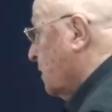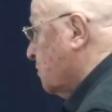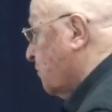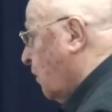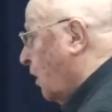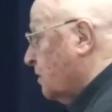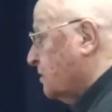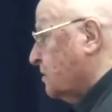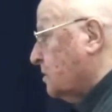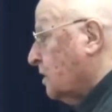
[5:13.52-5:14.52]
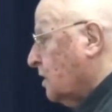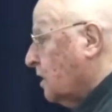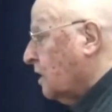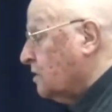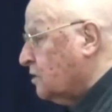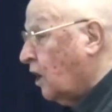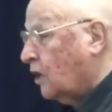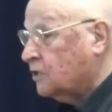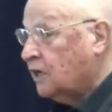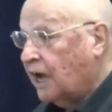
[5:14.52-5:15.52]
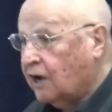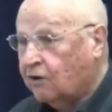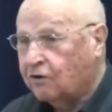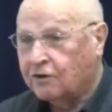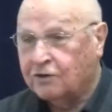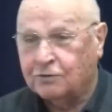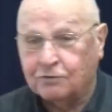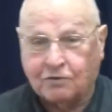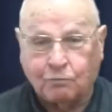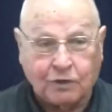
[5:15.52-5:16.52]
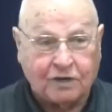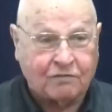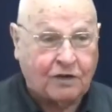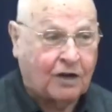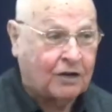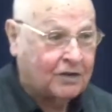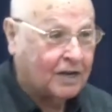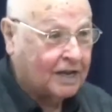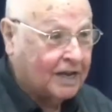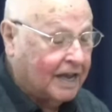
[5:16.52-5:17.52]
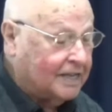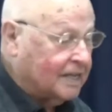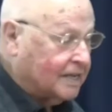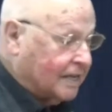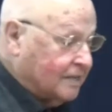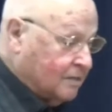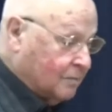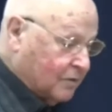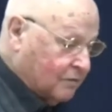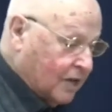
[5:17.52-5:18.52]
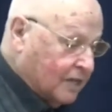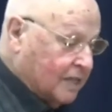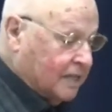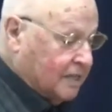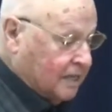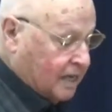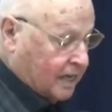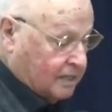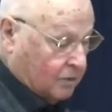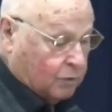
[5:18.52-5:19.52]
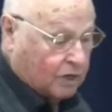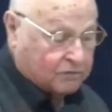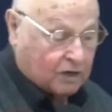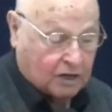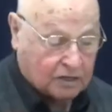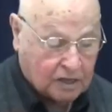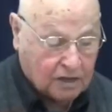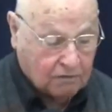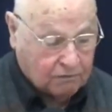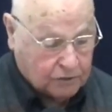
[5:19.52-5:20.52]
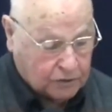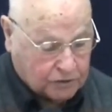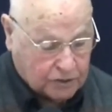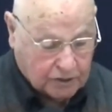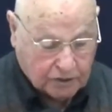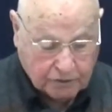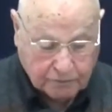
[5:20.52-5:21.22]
is false, it's not according to the will of God and the kingdom of and the will of God for the church.